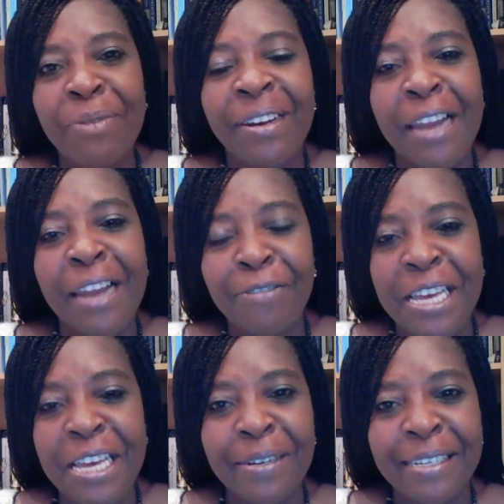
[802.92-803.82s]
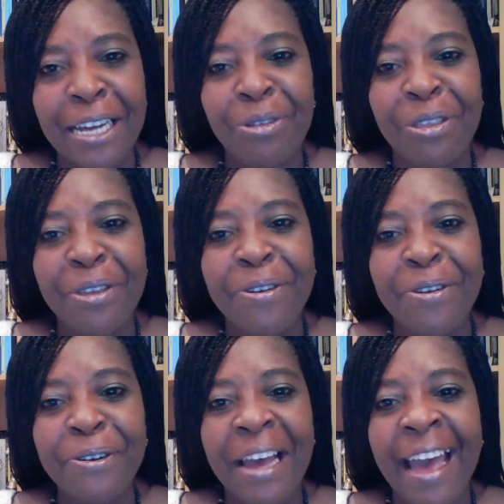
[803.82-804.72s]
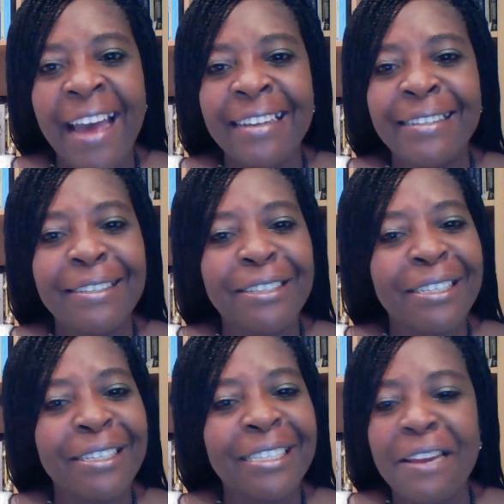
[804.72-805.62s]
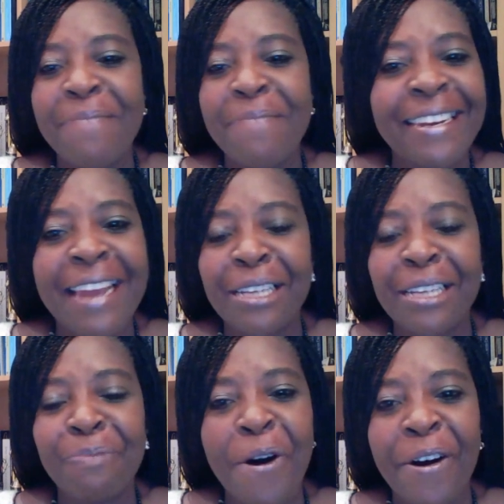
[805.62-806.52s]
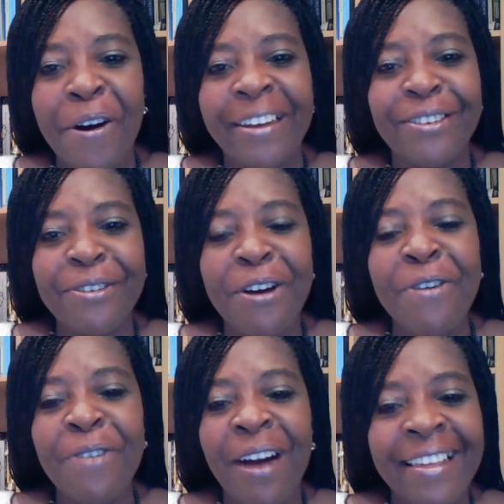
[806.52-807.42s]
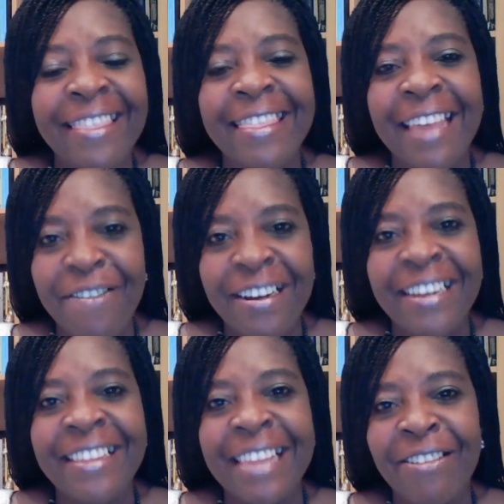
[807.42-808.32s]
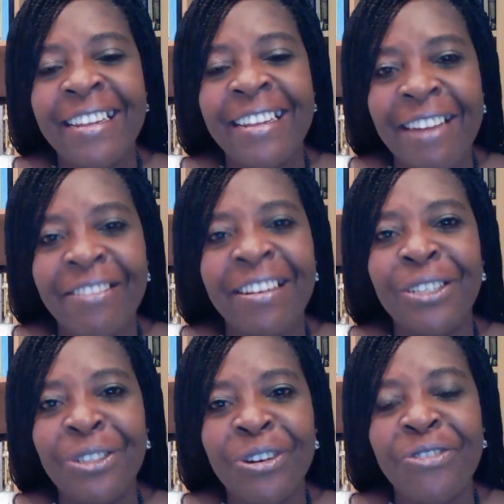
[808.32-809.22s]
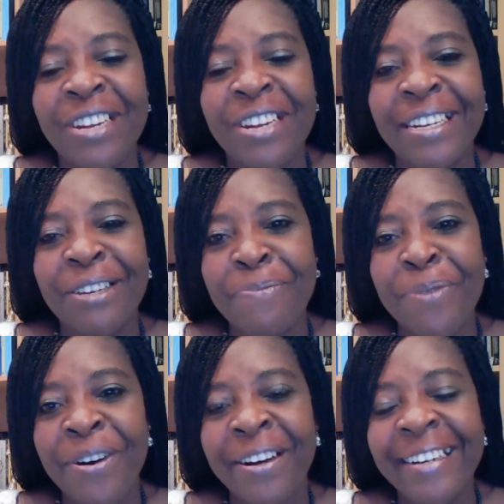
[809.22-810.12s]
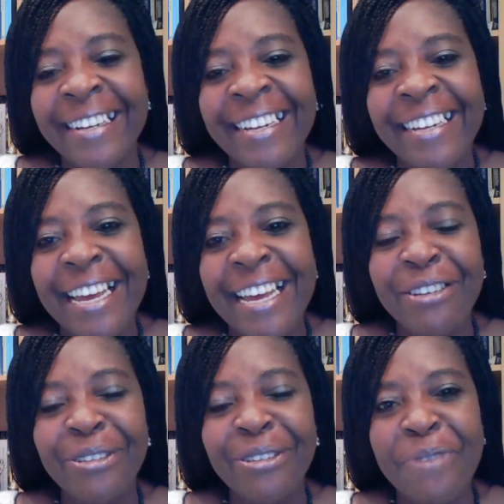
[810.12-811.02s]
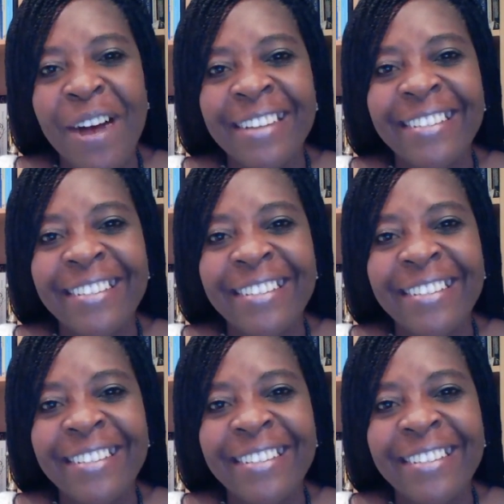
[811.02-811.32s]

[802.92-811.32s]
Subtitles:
would love to keep in touch with you and just send me the next book. You know, I thoroughly enjoyed reading your book. Thank you so much.